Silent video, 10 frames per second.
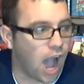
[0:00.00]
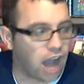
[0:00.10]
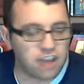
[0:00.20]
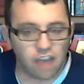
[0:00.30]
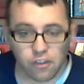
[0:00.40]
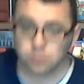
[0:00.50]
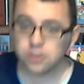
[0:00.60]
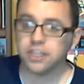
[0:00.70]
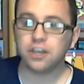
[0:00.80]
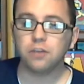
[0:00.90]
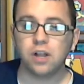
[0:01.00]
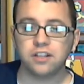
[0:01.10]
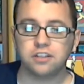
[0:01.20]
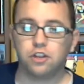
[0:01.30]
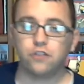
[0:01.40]
Another really good
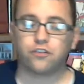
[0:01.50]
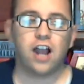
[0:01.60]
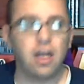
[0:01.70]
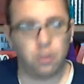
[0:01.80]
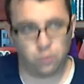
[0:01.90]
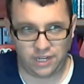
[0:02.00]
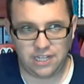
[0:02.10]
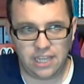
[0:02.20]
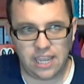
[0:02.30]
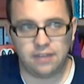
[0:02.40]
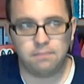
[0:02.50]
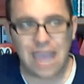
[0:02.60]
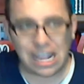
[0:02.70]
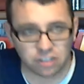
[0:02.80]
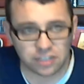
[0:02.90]
one to do for Halloween, and
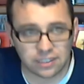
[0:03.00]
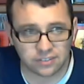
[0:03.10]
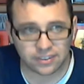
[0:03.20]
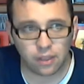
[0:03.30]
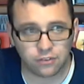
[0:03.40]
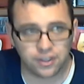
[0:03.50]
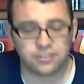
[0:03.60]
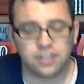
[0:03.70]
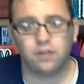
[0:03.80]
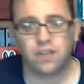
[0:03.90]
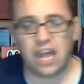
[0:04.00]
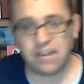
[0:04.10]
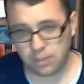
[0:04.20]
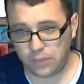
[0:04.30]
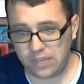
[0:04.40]
Magic Geek sells this, I know a lot
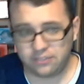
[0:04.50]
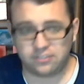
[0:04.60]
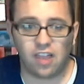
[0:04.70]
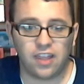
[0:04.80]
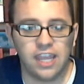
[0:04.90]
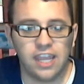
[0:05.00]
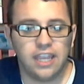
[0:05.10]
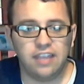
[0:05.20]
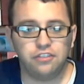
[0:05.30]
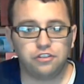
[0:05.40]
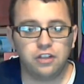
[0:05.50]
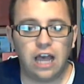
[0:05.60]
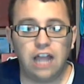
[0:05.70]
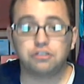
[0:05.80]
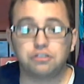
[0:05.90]
of other places sell it, is
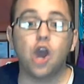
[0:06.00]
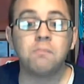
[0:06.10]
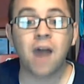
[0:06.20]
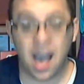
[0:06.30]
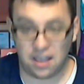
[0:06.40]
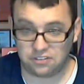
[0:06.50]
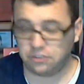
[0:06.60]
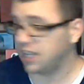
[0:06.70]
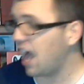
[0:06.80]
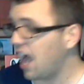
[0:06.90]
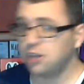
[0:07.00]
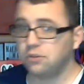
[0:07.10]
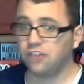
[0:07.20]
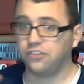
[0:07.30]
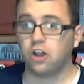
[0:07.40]
Tomas, the guy who
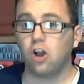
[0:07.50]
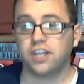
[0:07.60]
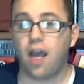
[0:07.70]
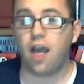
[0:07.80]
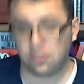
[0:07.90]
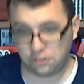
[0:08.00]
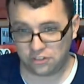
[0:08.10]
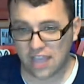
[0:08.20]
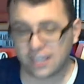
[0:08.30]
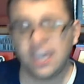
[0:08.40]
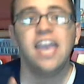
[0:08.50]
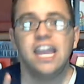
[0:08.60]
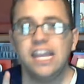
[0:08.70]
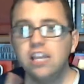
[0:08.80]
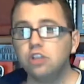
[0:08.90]
does the cardiologist deck.
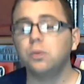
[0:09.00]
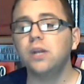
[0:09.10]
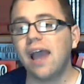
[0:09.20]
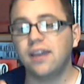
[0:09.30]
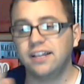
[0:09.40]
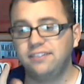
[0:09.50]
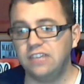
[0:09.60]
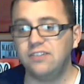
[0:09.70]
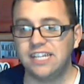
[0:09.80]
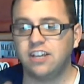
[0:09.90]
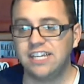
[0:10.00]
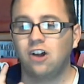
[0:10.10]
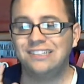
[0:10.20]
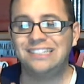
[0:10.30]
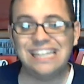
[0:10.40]
He has put out a DVD
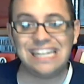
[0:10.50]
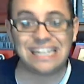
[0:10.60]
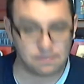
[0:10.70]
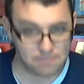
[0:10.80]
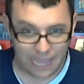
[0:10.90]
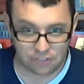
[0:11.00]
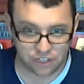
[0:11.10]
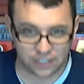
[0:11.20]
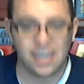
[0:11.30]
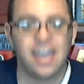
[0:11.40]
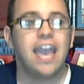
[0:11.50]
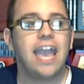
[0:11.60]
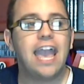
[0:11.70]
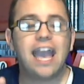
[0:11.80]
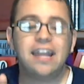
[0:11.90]
called Geek Magic,
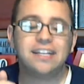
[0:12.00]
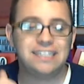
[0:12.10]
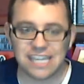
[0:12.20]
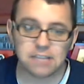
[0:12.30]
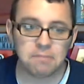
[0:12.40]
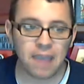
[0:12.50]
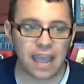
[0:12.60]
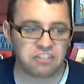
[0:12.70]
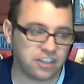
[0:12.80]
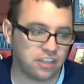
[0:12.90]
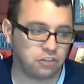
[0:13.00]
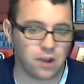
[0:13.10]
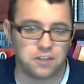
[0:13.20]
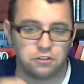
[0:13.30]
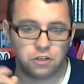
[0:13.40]
and Geek Magic is
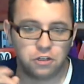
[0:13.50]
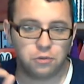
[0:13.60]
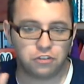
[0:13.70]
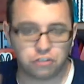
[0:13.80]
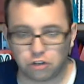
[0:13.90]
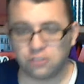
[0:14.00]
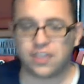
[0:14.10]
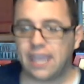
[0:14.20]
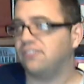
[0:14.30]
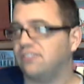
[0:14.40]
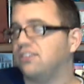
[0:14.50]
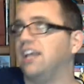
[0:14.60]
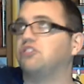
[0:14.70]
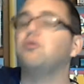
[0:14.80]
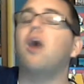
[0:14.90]
where you do certain things
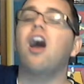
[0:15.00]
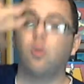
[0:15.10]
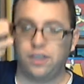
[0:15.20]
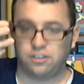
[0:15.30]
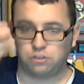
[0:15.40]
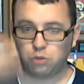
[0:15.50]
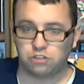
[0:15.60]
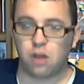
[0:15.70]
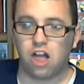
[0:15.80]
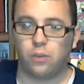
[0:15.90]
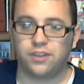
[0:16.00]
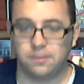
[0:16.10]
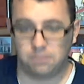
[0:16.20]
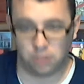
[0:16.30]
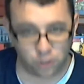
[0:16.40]
like sword
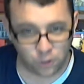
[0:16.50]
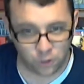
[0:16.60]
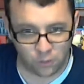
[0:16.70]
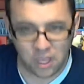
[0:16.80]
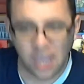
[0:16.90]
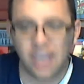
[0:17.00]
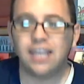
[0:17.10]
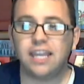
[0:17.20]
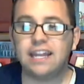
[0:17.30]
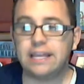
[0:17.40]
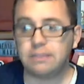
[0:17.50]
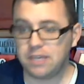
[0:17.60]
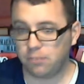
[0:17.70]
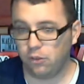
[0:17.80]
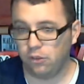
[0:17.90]
swallowing the balloon, eating
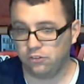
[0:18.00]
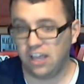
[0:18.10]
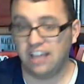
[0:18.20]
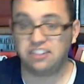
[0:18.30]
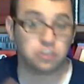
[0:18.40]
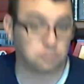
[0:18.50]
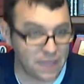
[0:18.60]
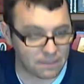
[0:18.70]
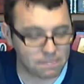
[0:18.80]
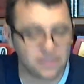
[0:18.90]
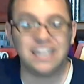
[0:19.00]
people's spit,